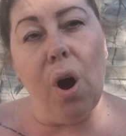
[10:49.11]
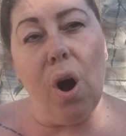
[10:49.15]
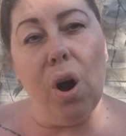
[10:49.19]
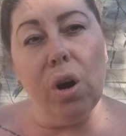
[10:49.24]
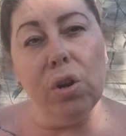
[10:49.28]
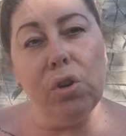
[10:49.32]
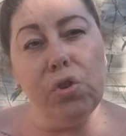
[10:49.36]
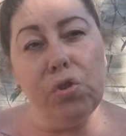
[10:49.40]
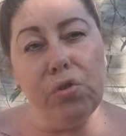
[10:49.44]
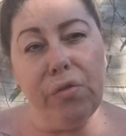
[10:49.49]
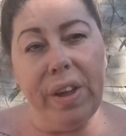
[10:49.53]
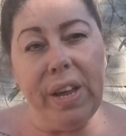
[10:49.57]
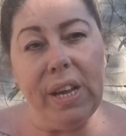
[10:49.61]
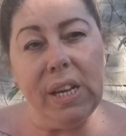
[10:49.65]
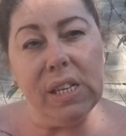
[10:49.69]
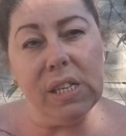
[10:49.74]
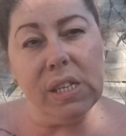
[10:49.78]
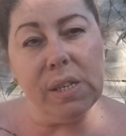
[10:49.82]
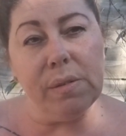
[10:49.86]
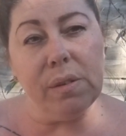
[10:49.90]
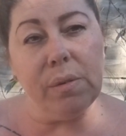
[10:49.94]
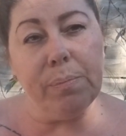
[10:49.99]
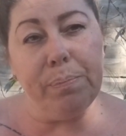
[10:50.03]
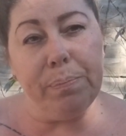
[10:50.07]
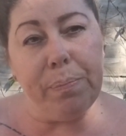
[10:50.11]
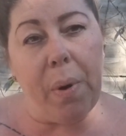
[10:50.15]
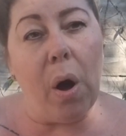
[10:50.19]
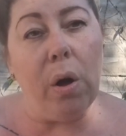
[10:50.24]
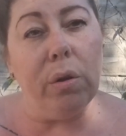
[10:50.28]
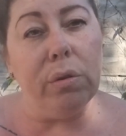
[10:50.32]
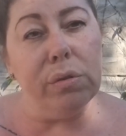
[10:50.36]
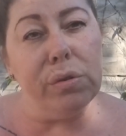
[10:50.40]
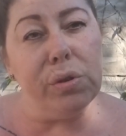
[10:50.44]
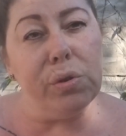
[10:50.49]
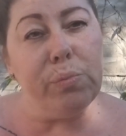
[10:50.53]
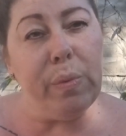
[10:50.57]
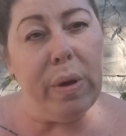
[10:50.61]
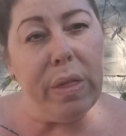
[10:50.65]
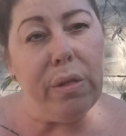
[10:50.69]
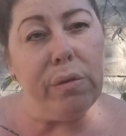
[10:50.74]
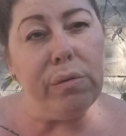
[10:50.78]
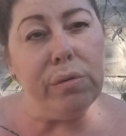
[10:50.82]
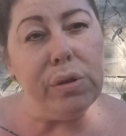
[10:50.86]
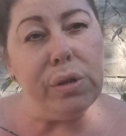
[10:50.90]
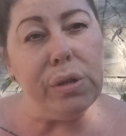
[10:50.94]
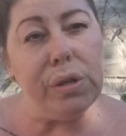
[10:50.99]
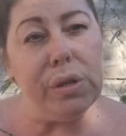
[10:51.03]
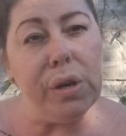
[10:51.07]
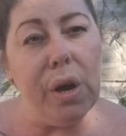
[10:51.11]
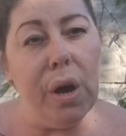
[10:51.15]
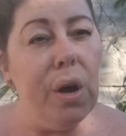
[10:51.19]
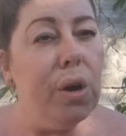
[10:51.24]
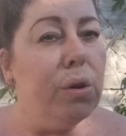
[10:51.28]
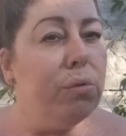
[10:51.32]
our drinks bottles with us.